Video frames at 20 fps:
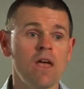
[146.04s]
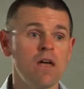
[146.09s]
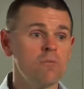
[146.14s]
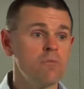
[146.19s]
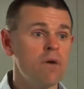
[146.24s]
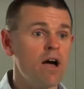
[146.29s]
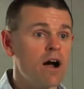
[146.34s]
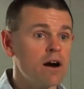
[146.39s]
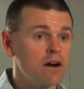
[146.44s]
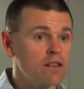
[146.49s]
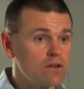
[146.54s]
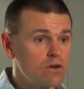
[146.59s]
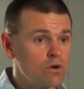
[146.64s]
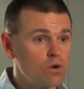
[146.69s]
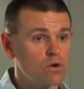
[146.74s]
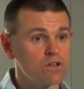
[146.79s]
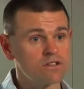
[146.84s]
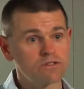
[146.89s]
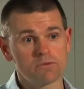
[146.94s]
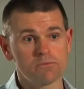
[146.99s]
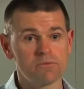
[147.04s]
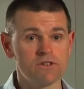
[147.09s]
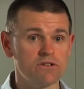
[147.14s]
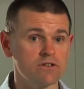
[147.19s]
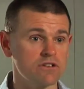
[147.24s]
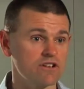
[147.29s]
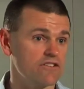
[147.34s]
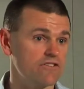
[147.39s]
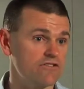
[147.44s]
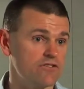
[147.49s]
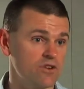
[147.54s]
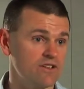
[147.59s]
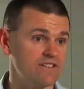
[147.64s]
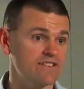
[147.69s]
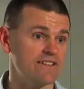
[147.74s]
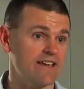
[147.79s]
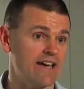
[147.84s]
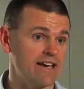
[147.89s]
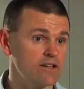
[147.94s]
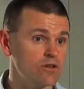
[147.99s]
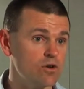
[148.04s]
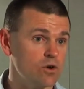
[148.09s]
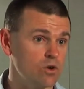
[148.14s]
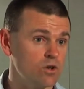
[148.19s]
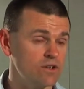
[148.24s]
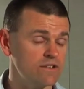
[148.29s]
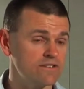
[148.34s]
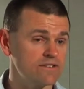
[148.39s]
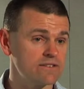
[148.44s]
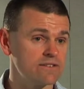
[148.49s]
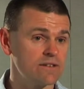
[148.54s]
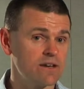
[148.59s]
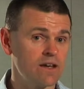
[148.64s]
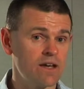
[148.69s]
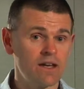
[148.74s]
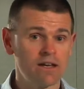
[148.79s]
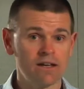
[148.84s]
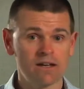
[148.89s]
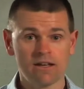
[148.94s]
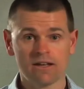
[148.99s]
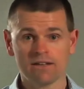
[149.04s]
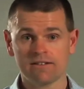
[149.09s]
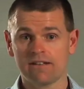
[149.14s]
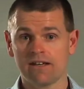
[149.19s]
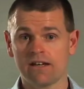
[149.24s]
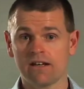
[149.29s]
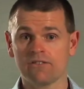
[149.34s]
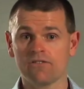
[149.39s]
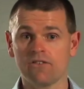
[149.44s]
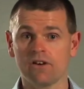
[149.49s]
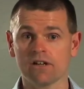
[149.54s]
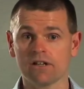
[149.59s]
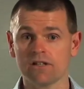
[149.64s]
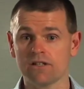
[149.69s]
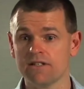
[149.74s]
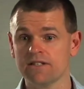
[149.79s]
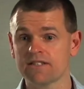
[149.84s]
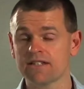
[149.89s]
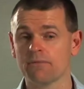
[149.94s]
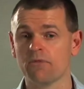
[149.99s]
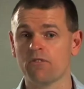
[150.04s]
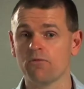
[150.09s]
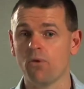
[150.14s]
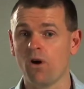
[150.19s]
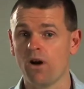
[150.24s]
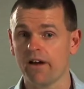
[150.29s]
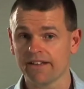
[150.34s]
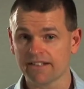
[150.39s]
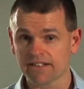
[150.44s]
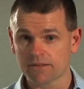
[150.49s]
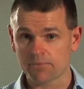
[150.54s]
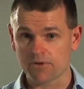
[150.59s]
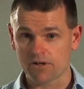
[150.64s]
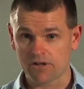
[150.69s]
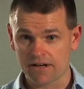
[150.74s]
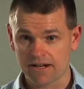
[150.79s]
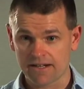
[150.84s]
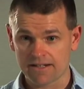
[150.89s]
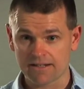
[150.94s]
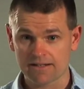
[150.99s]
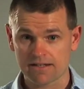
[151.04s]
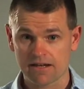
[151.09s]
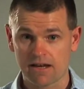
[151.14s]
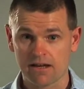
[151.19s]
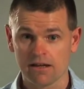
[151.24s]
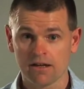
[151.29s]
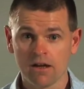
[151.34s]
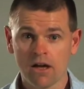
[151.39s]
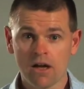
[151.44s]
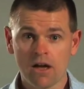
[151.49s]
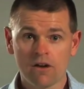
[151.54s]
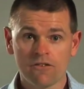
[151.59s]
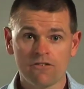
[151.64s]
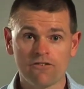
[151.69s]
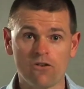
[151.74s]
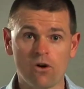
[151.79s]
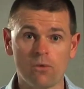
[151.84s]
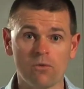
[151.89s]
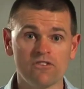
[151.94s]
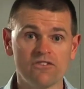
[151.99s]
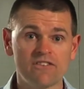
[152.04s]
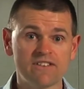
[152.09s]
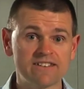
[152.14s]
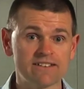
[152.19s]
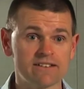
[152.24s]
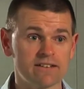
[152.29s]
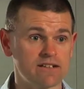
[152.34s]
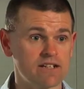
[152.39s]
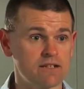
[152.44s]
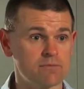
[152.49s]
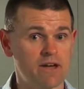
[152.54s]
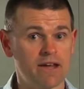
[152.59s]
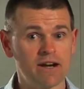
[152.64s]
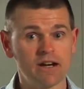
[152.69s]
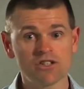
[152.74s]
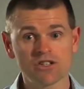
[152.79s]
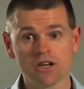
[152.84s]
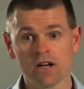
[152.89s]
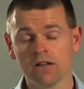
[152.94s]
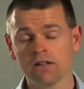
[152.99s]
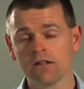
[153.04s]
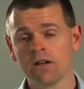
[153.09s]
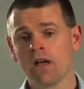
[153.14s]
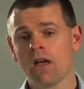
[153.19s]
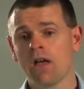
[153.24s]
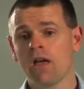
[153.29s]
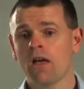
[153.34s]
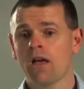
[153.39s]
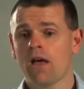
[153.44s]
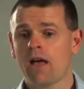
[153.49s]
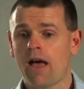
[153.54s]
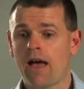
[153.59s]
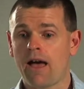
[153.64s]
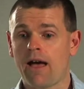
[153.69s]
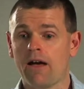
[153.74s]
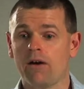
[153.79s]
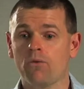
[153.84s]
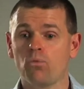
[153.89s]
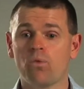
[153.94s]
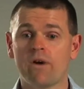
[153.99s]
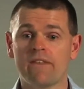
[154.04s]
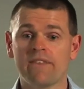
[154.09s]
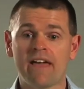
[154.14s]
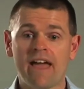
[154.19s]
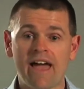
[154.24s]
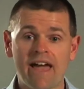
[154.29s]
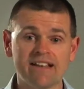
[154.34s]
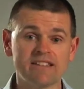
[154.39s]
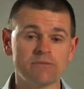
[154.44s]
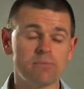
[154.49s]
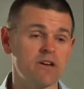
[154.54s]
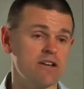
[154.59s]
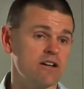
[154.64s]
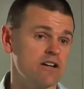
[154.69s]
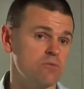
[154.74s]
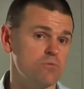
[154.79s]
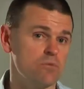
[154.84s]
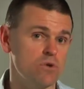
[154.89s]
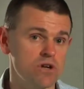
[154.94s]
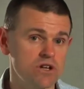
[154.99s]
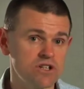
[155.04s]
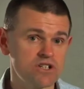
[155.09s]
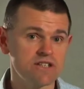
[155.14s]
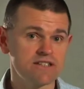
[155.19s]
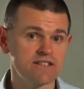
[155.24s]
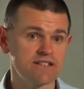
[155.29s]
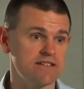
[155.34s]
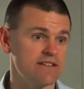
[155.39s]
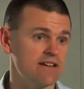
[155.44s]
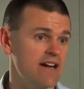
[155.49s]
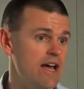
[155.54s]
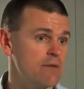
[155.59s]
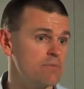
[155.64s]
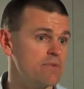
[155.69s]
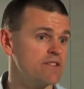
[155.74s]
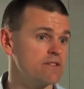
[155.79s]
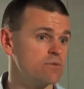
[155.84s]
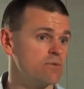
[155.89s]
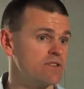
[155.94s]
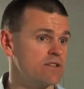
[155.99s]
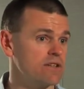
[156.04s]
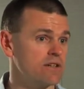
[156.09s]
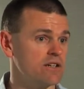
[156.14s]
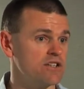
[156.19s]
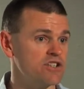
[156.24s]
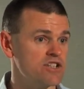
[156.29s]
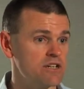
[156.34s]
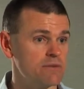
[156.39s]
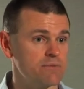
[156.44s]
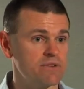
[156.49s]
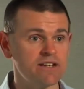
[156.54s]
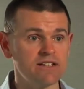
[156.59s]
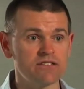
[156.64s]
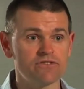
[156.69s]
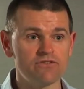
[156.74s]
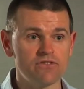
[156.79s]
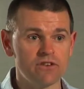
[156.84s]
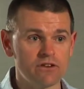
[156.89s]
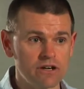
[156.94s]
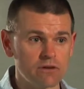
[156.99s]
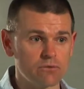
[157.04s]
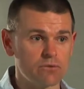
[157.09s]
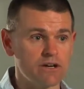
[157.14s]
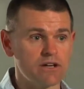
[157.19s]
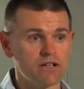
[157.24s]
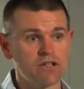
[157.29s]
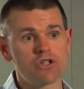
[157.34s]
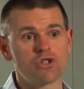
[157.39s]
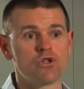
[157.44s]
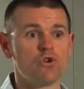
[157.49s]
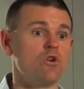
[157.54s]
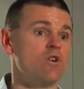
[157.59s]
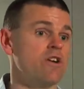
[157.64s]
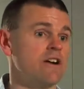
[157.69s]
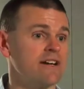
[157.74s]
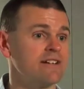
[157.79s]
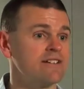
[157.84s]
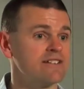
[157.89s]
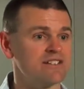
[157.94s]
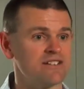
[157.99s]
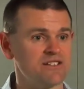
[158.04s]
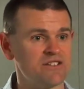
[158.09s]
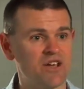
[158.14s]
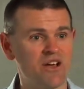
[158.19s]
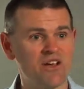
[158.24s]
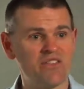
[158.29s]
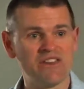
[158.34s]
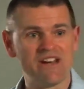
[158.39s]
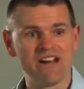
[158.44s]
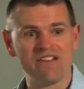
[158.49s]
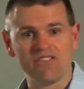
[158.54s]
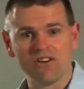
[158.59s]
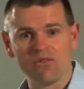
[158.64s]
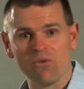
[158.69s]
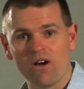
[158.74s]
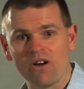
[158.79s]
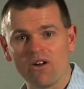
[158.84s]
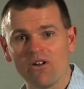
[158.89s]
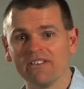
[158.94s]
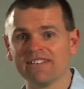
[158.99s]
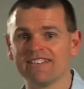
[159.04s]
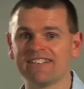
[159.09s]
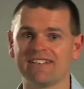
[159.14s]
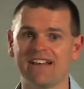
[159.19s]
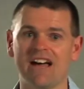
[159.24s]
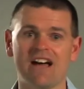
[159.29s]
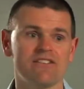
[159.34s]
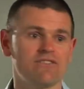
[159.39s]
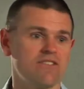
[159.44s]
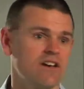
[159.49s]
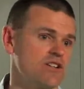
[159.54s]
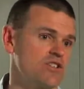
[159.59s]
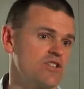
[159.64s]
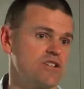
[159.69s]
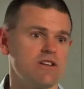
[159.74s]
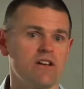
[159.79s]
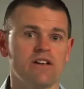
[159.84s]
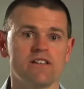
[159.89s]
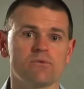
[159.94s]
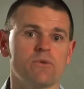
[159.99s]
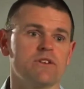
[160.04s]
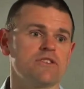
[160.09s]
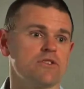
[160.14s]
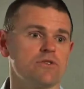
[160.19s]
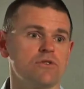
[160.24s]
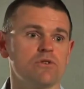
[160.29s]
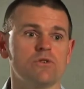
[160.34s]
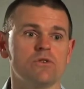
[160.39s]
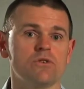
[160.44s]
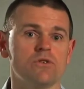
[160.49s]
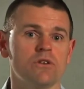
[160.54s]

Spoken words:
Part of the course we'll be doing a first aid course, because again, if I can use some of my experience as a former facility manager, when there has been an emergency that happens within a gym, it is very reassuring to know that everyone on staff actually knows what to do.